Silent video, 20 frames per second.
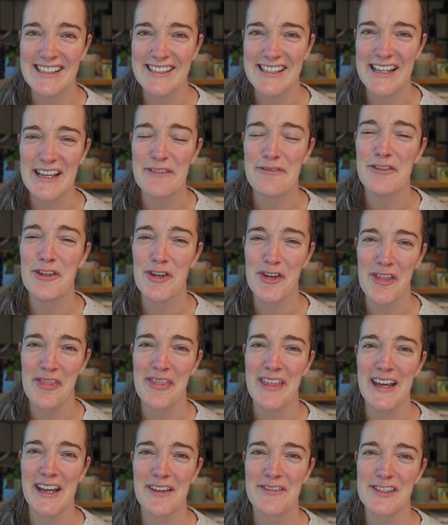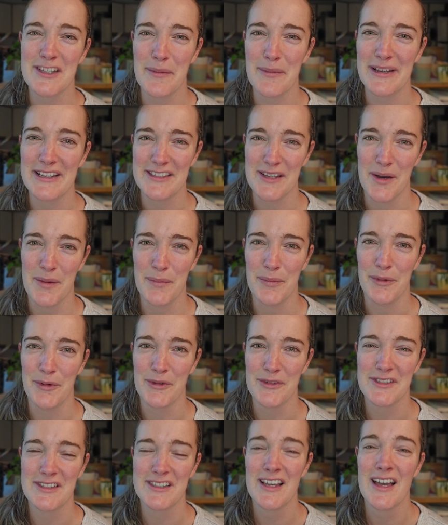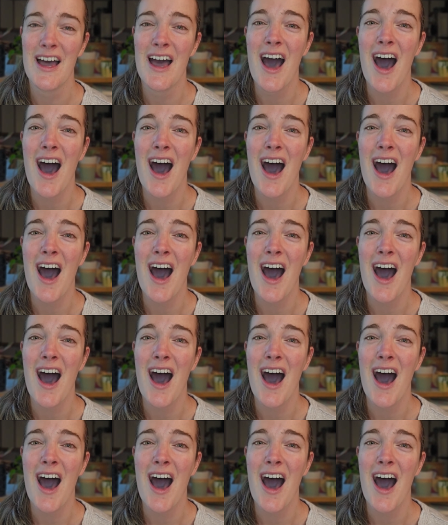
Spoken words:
see if you can think of some examples.